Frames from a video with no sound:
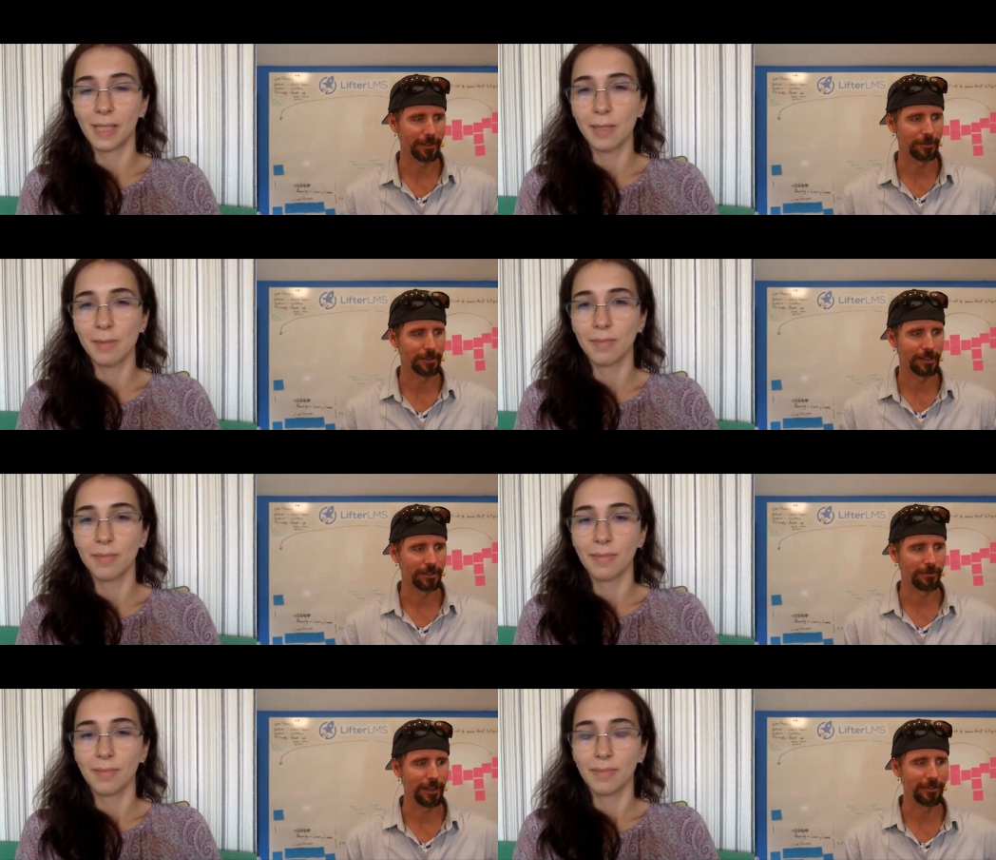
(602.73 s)
Speaker 1: which is
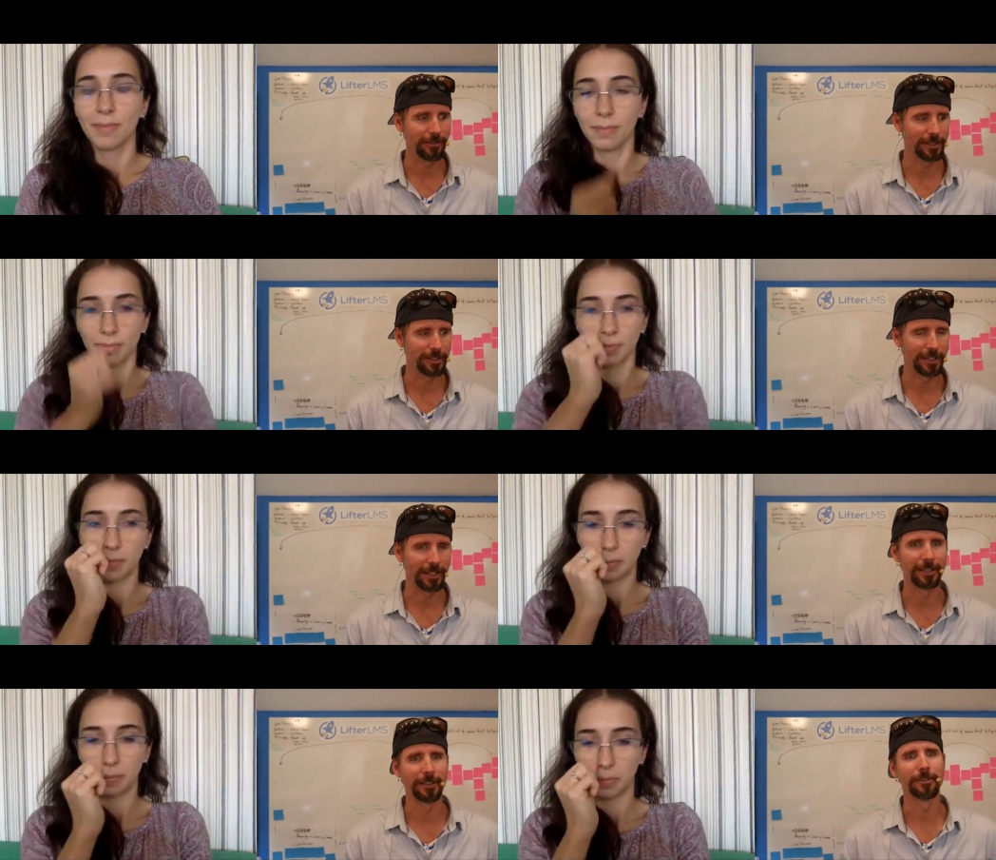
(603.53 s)
five years
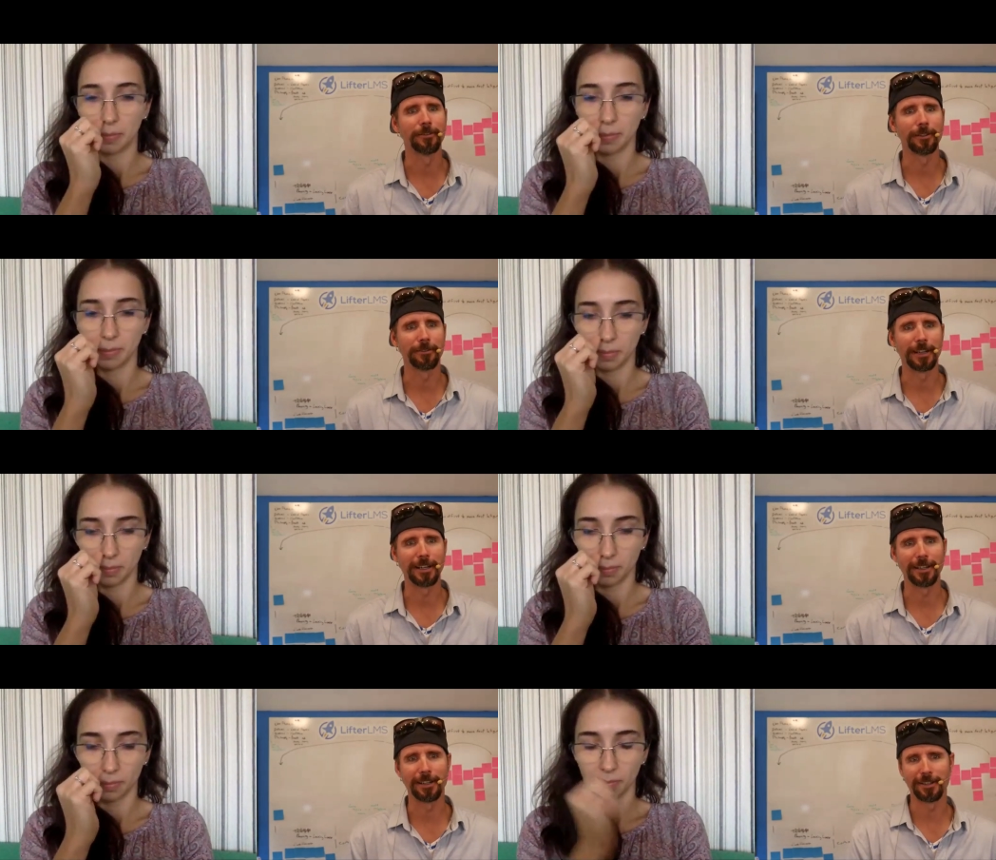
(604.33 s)
ago, we ran
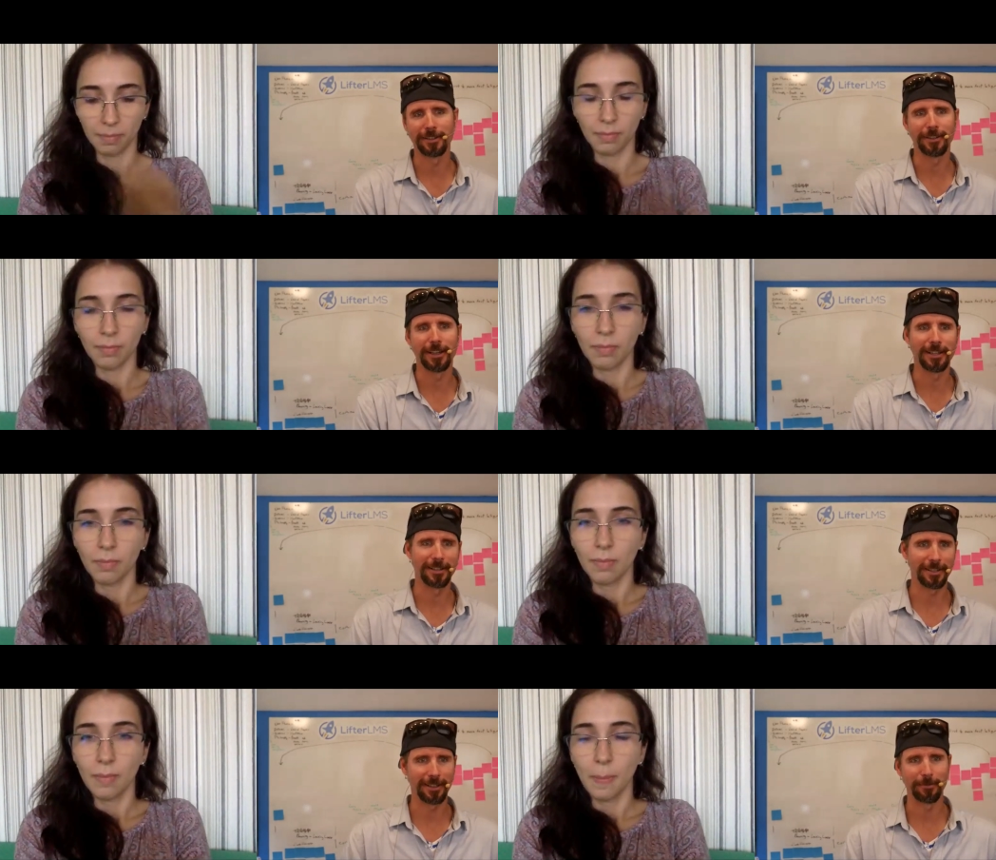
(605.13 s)
a digital
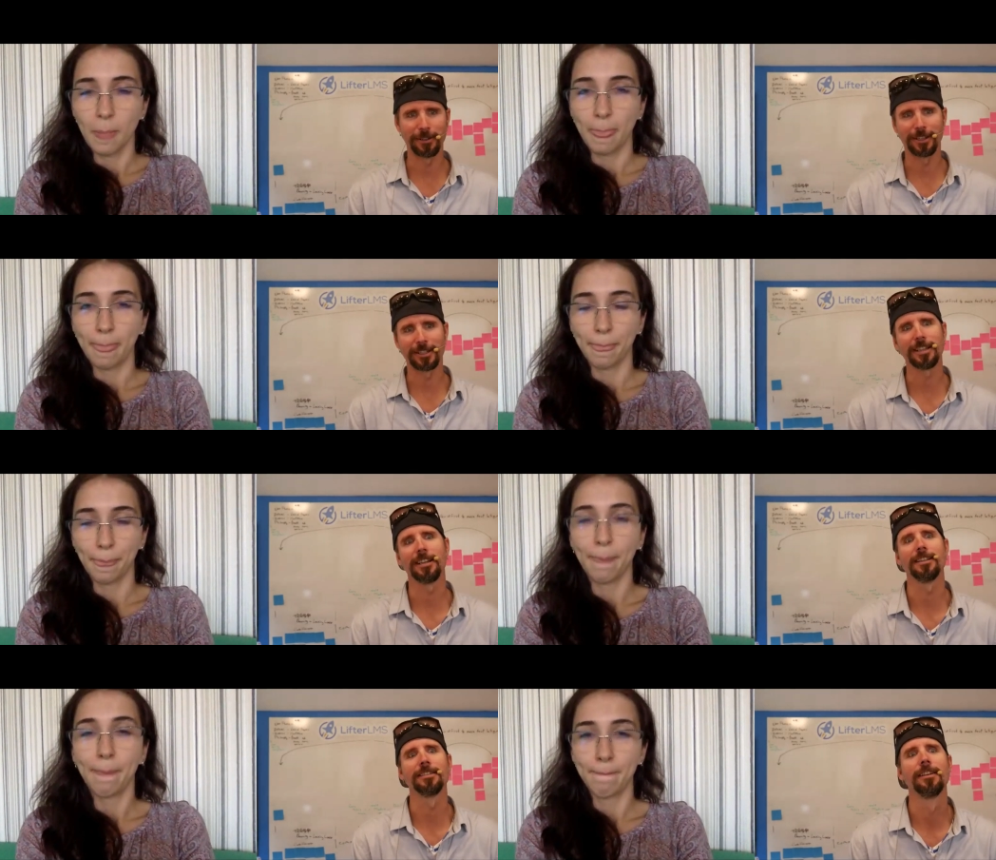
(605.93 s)
agency building
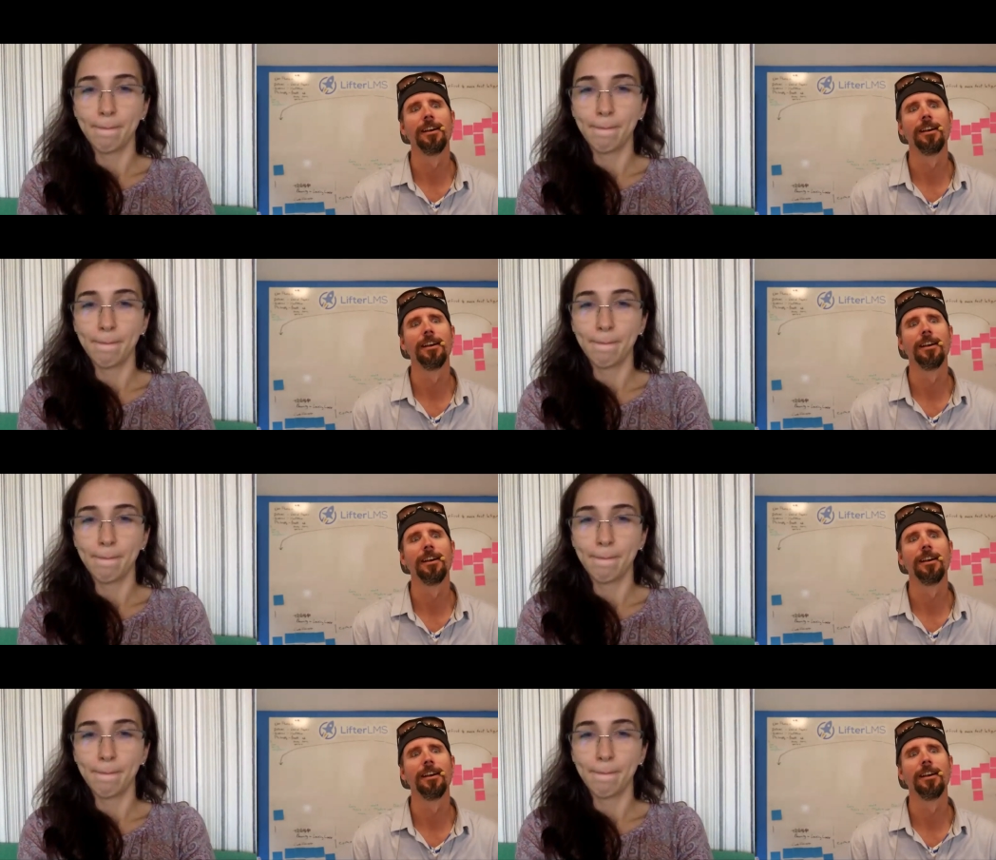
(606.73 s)
sites.